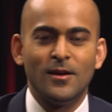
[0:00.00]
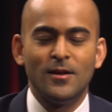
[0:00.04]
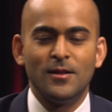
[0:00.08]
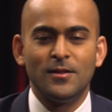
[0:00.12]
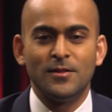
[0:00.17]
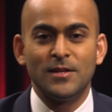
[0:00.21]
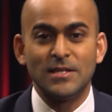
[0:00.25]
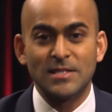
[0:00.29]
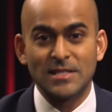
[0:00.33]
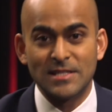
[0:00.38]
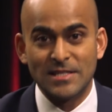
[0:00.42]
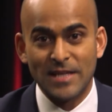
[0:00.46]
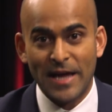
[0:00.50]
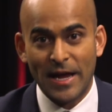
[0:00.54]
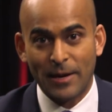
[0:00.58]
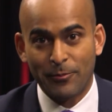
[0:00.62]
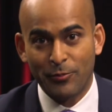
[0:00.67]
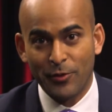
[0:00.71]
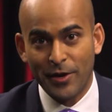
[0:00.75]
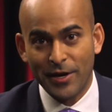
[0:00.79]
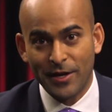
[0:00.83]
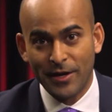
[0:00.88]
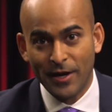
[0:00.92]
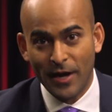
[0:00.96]
This is Snack
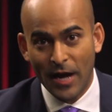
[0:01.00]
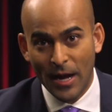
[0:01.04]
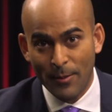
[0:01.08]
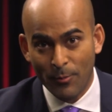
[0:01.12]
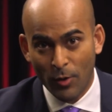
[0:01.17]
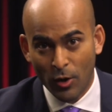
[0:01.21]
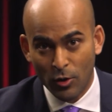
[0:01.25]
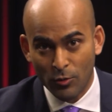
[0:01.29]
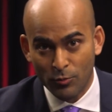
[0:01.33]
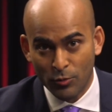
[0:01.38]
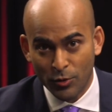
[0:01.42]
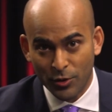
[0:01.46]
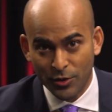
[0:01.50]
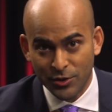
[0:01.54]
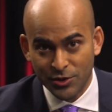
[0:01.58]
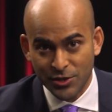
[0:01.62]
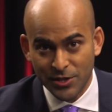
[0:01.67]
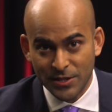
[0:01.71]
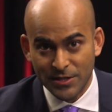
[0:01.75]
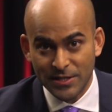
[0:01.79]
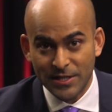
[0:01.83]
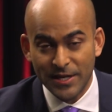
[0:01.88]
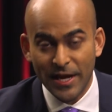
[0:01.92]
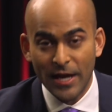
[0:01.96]
Break. I'm Aroop
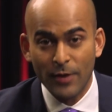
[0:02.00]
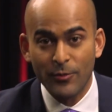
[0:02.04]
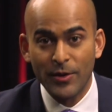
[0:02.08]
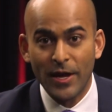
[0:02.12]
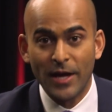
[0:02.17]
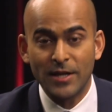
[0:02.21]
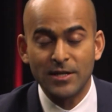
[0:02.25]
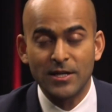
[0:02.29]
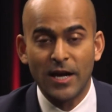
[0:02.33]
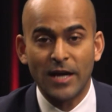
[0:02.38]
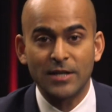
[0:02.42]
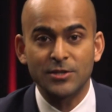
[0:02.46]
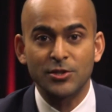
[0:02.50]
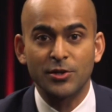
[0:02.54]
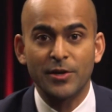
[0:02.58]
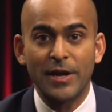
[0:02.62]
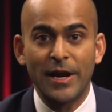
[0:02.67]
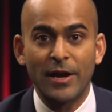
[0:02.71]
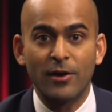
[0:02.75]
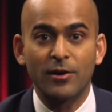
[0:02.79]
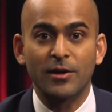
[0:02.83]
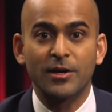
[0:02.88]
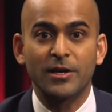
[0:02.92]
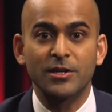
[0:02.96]
Mukharji. Today we had Dr.
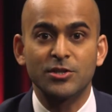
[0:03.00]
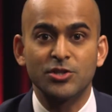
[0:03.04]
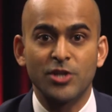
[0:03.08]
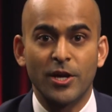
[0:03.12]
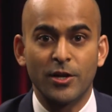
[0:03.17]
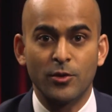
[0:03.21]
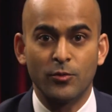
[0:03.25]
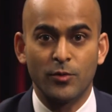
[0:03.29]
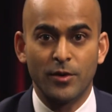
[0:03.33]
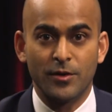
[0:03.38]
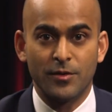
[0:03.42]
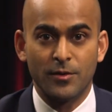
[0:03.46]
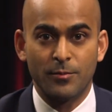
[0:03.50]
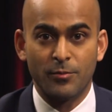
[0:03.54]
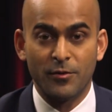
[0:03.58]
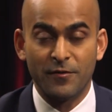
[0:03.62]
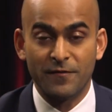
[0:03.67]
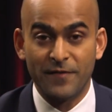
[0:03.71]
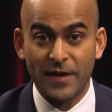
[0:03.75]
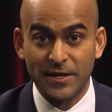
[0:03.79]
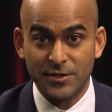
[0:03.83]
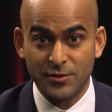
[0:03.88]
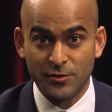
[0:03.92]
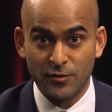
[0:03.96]
Erica Chenoweth, a
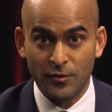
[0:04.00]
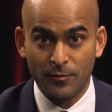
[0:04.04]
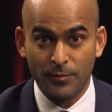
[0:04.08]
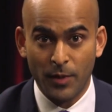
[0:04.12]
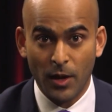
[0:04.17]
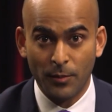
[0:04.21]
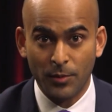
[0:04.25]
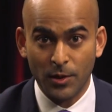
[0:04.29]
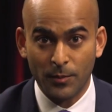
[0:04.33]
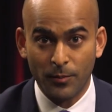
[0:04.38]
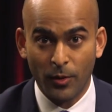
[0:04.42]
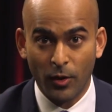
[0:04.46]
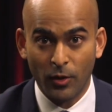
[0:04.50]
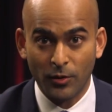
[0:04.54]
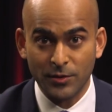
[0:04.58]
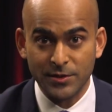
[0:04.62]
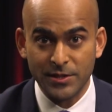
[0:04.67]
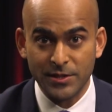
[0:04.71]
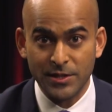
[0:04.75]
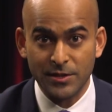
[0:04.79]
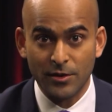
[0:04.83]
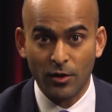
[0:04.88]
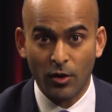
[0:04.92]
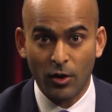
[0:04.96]
professor of public
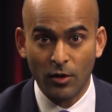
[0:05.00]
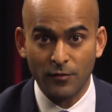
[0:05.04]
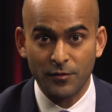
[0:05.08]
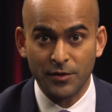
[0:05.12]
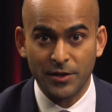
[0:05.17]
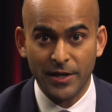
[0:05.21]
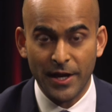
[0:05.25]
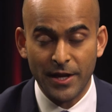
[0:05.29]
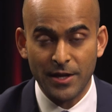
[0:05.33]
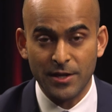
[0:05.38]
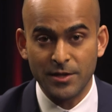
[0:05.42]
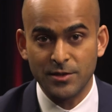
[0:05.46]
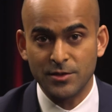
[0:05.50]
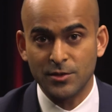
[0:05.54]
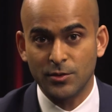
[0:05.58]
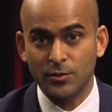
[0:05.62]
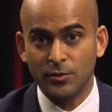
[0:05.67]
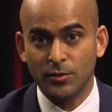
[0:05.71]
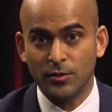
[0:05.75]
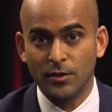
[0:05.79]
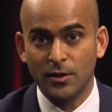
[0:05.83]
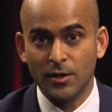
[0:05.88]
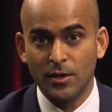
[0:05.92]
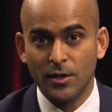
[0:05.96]
policy at the Harvard Kennedy
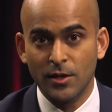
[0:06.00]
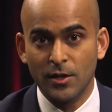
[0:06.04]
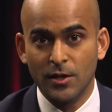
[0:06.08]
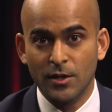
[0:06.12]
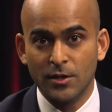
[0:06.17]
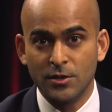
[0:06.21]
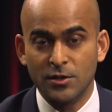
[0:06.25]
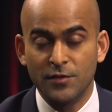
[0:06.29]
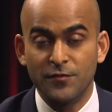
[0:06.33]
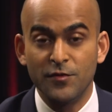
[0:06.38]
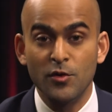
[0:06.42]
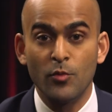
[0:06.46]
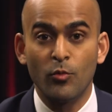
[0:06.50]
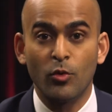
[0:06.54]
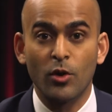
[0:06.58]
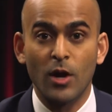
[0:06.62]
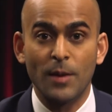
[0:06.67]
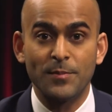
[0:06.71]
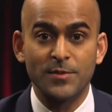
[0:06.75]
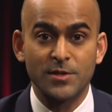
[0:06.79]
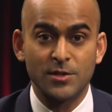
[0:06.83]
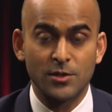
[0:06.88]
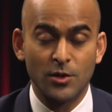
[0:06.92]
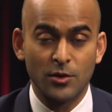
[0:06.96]
School. To view more
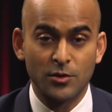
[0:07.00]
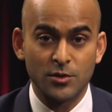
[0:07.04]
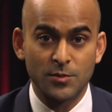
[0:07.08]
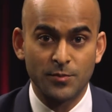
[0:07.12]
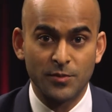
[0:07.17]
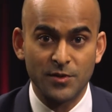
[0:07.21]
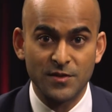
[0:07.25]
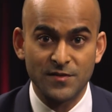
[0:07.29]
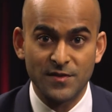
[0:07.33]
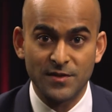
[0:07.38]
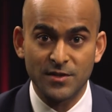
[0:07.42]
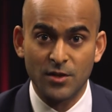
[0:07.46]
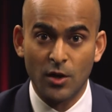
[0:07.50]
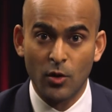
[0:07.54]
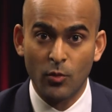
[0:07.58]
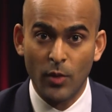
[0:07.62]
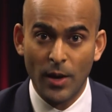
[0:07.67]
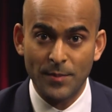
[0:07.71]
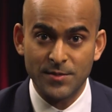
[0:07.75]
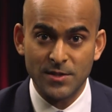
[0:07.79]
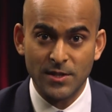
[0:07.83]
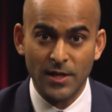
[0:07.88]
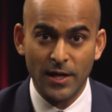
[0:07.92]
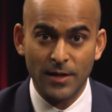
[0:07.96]
episodes, please visit our
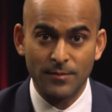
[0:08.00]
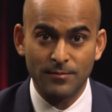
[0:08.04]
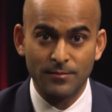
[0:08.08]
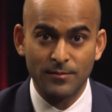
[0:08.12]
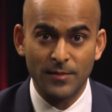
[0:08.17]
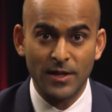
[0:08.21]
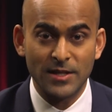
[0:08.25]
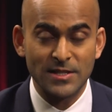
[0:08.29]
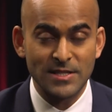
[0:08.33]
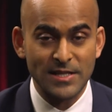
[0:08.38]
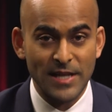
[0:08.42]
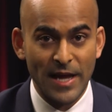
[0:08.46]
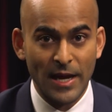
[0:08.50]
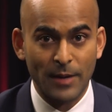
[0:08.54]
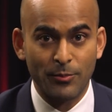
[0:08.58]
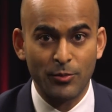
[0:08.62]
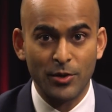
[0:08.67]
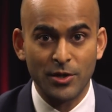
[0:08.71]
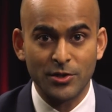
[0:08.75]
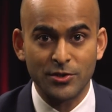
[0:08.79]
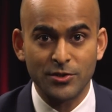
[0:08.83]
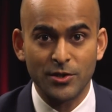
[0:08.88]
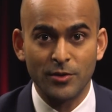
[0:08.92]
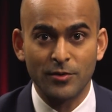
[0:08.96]
website at
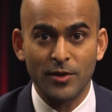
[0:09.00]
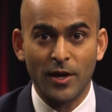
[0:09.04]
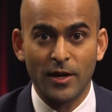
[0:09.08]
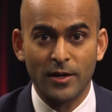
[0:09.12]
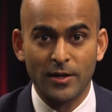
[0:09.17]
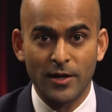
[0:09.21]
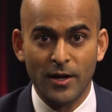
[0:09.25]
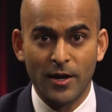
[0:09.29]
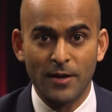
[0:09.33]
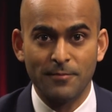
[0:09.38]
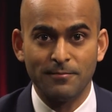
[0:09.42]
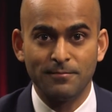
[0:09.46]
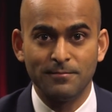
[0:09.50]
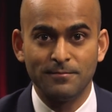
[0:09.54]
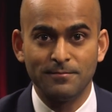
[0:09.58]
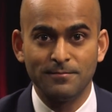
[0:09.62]
snackbreakshow.com.